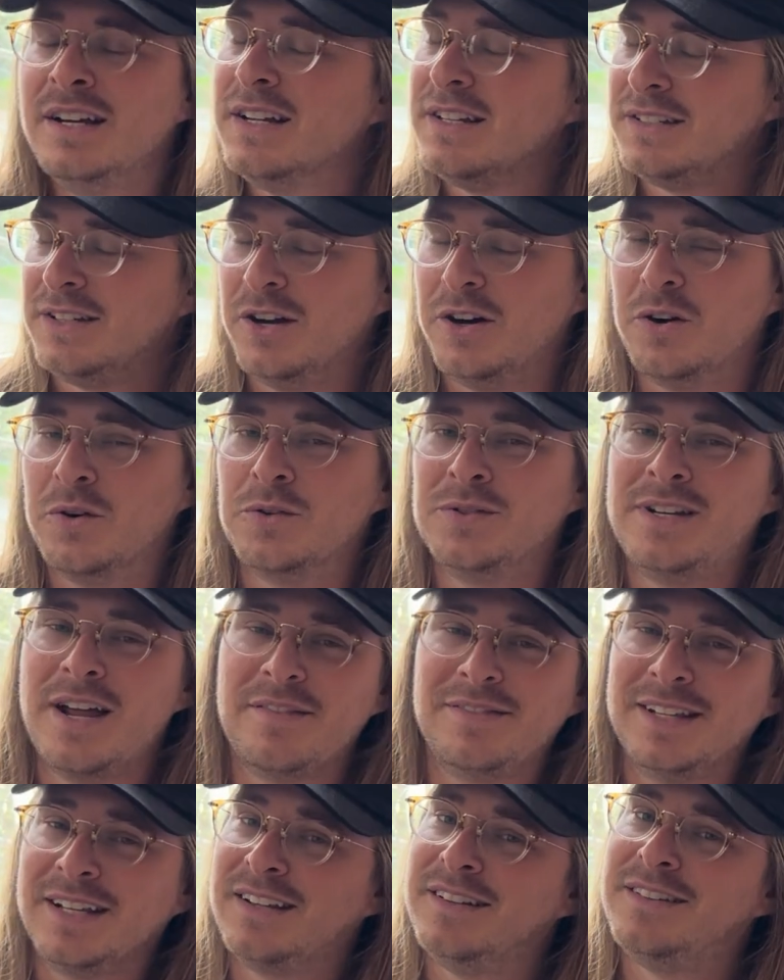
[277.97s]
So
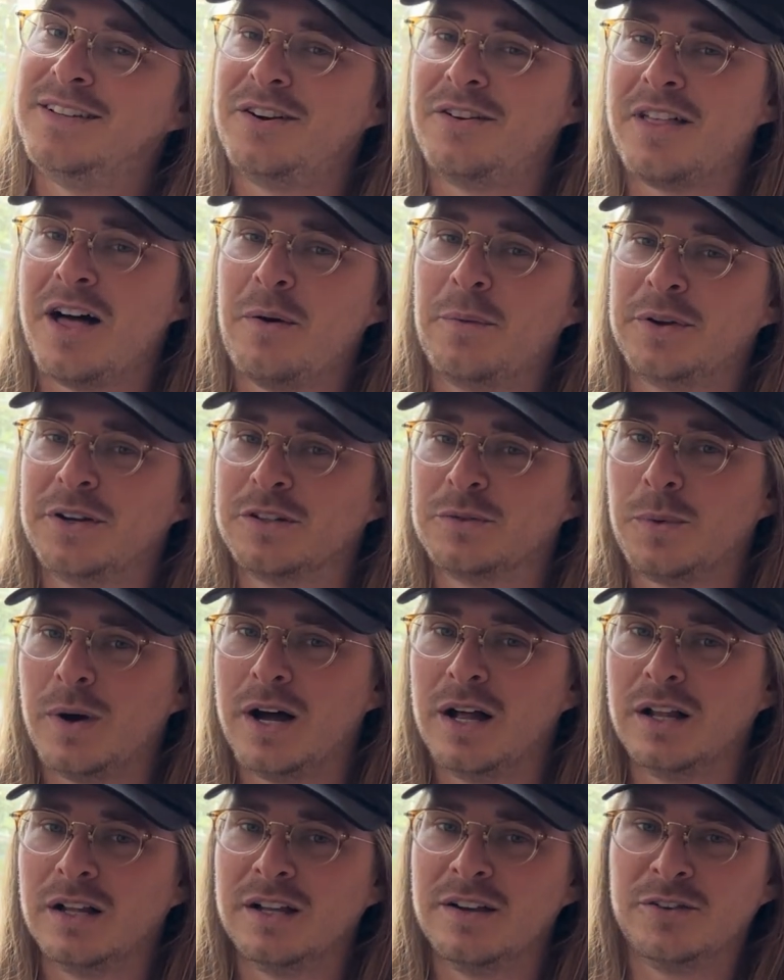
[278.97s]
definitely consider that one as
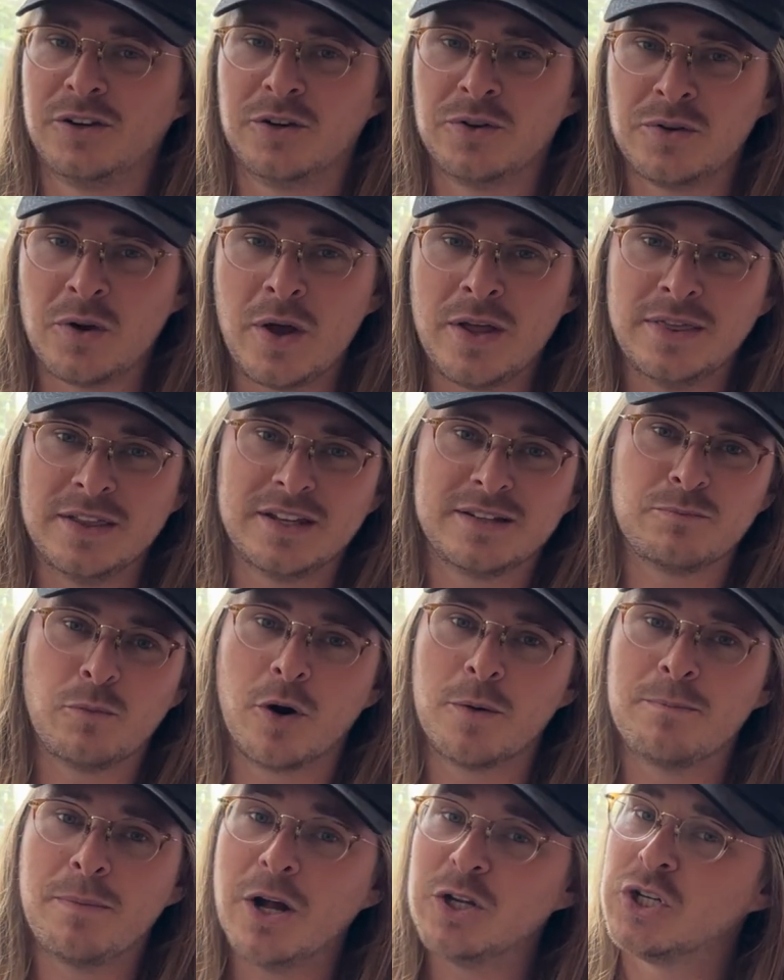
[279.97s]
well if you're in this
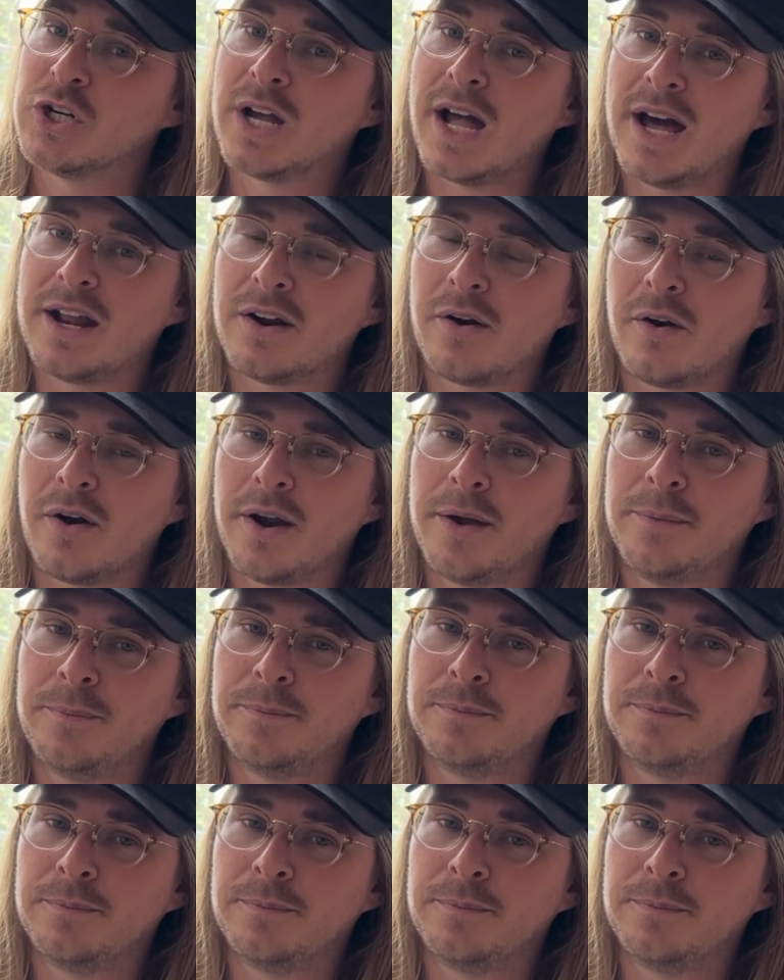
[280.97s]
more budget category.